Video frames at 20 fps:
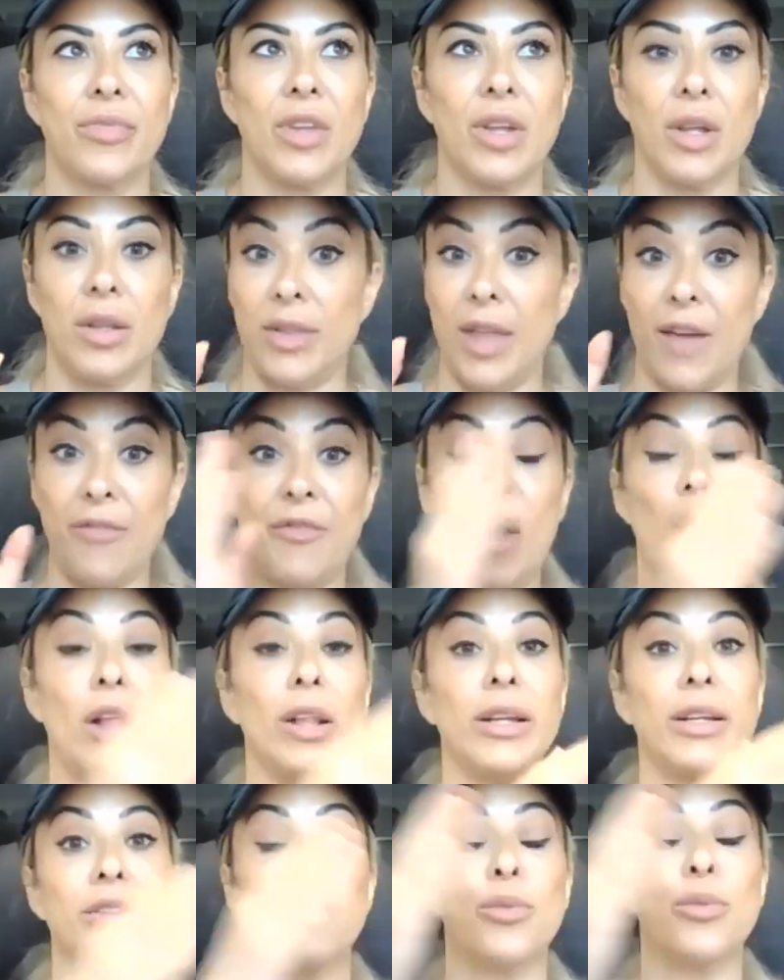they fall
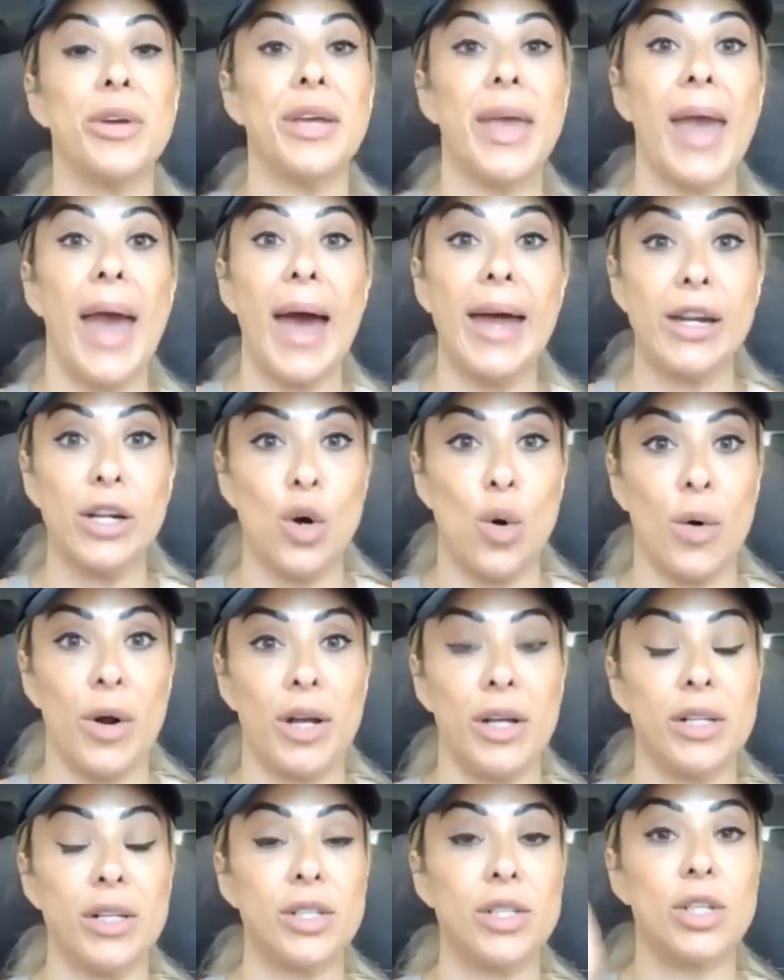in three
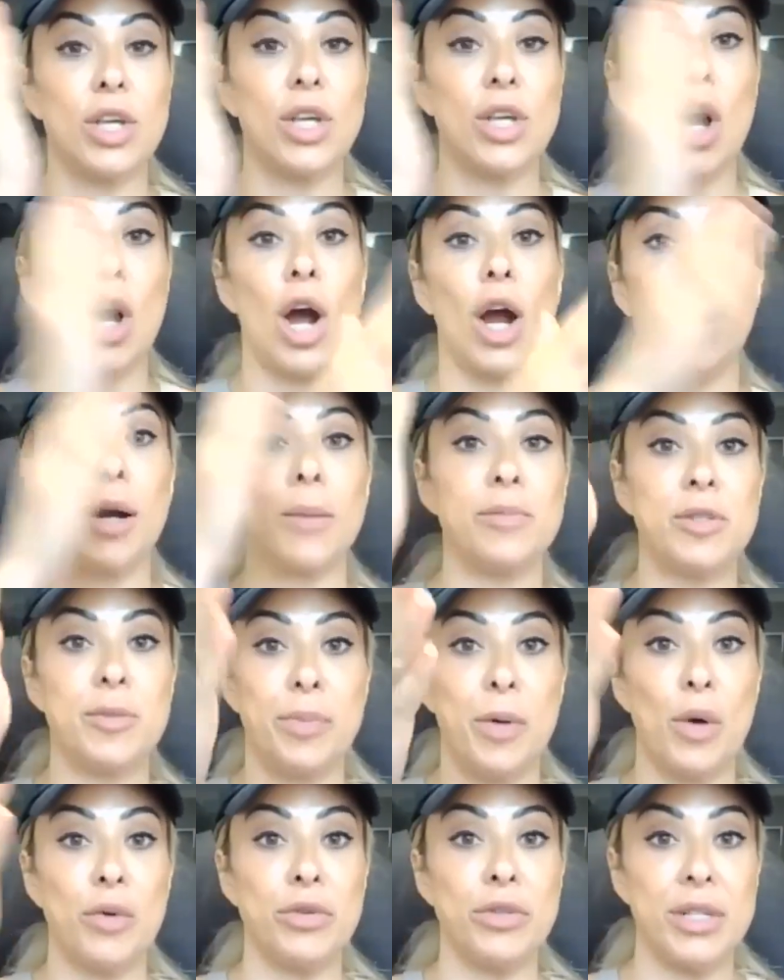categories: carbs,
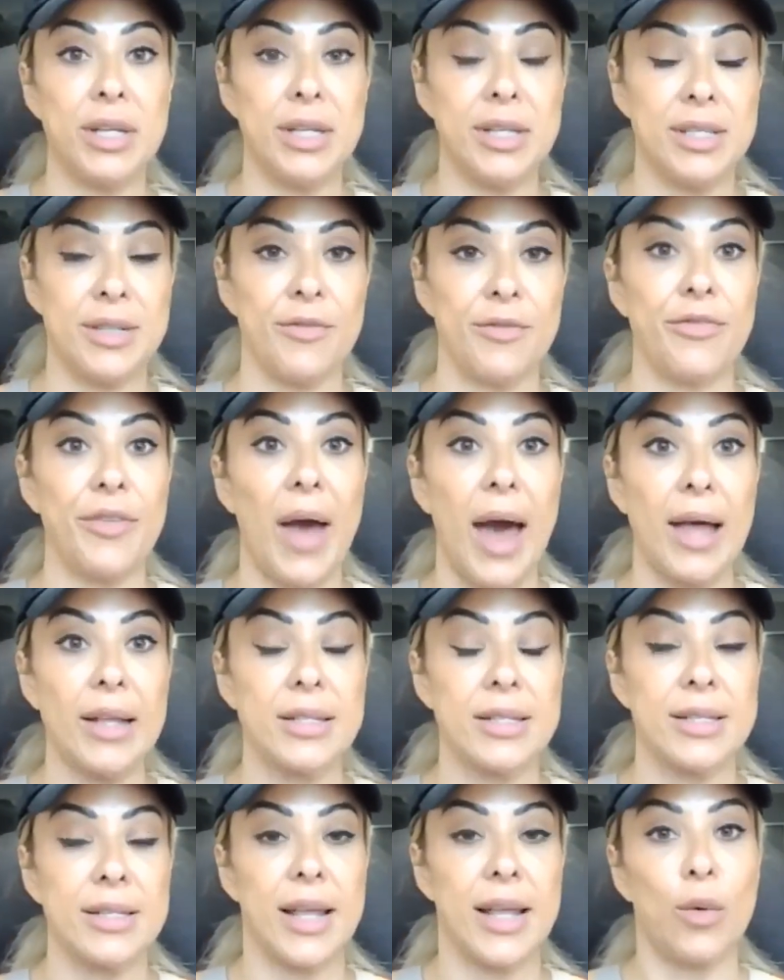proteins, and
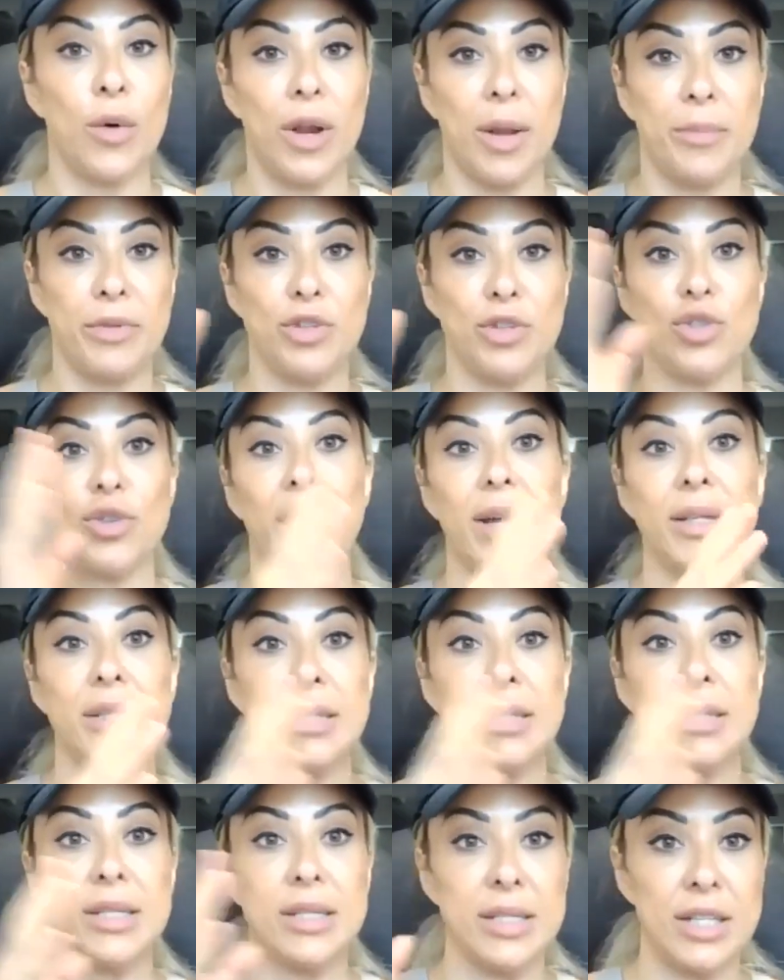fats, like what I've been trying
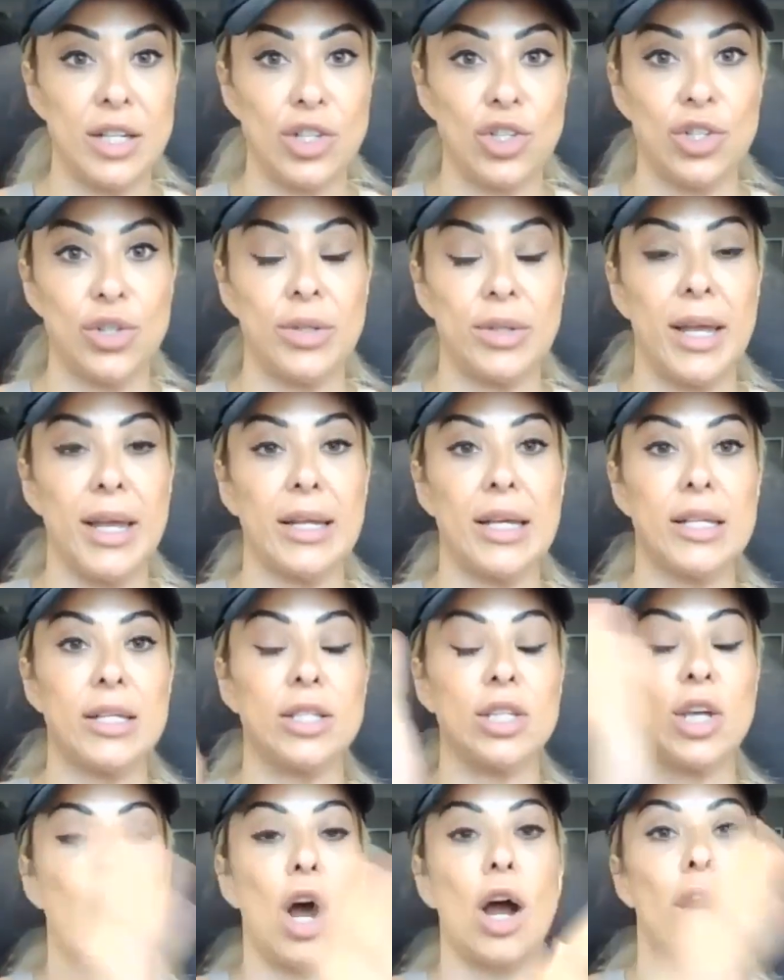to teach you,
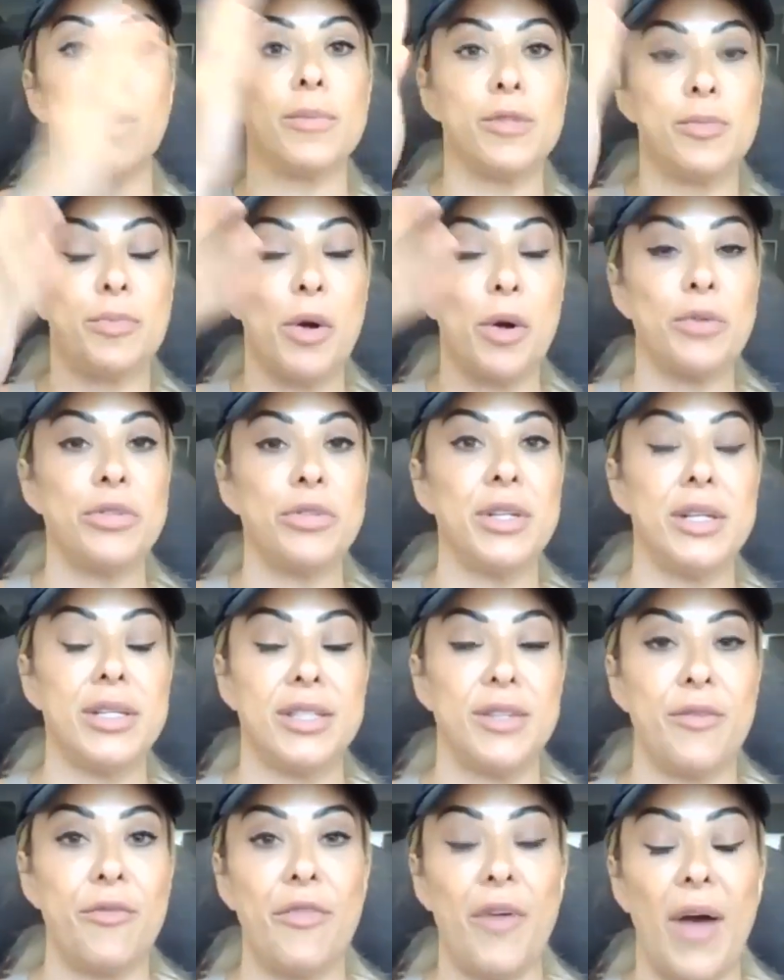ladies. Carbs,
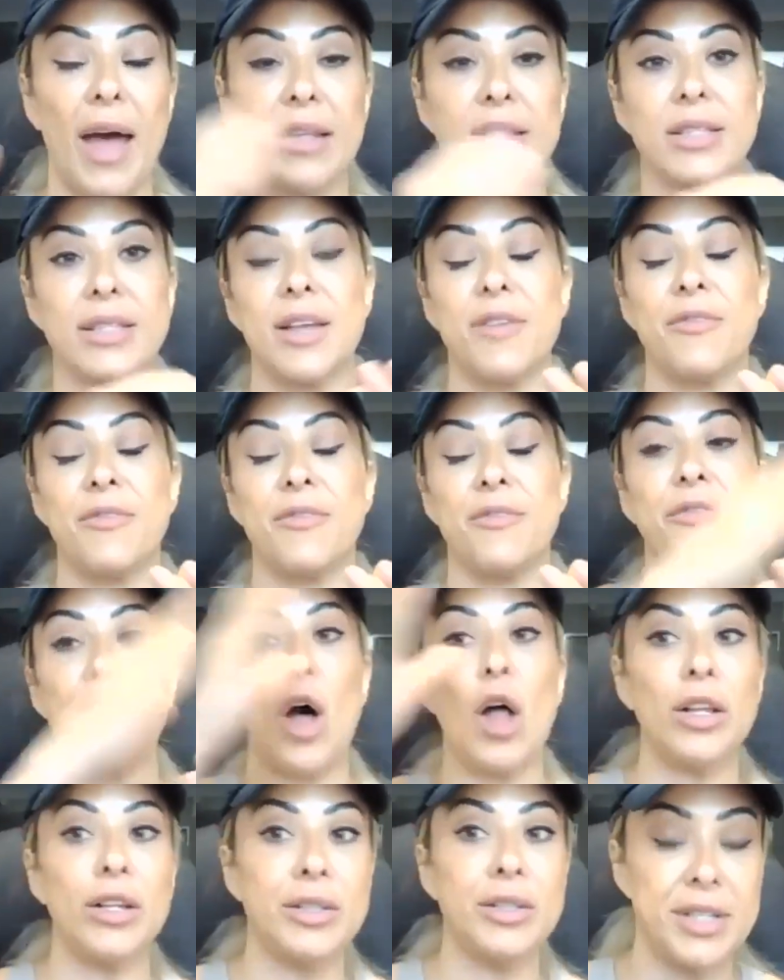proteins, and fats, they
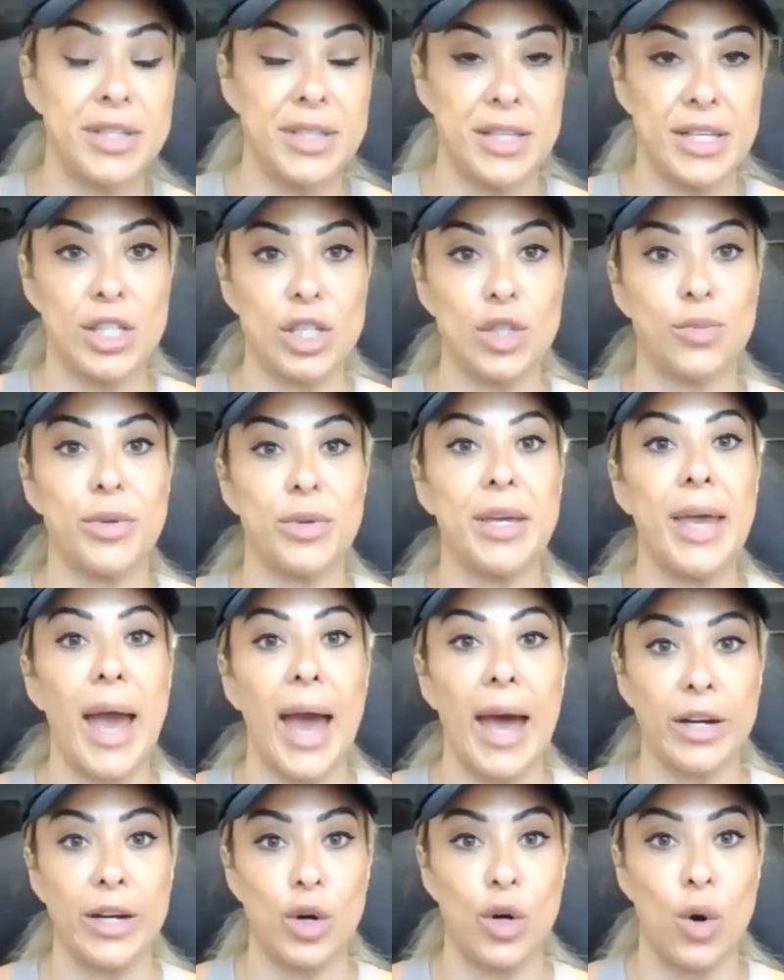fall into these three
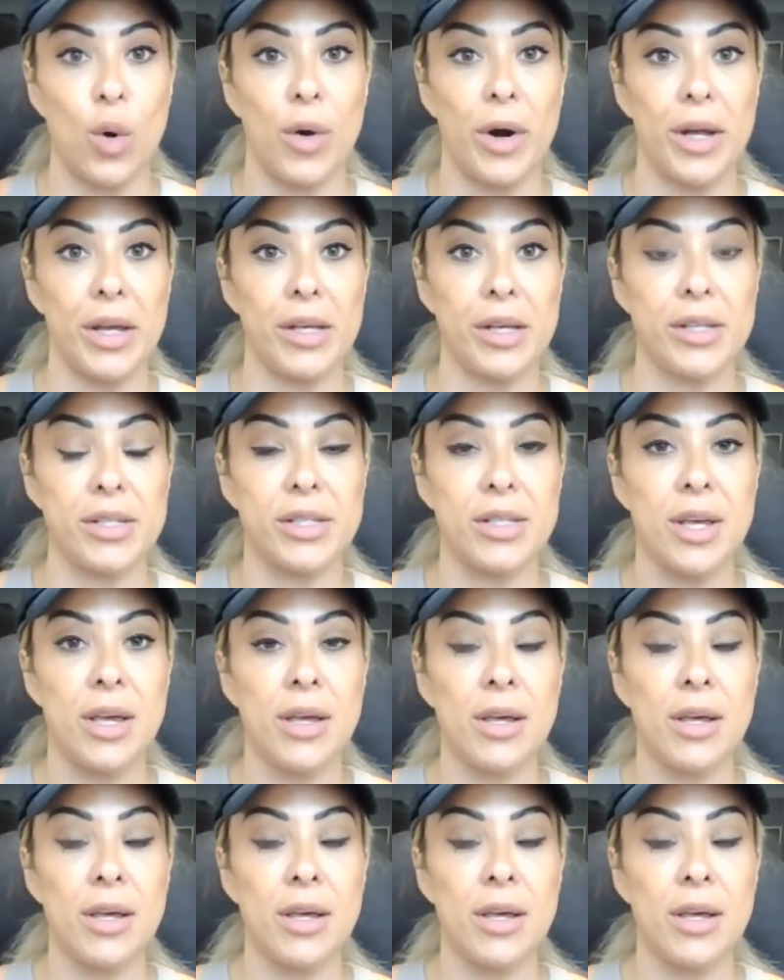categories.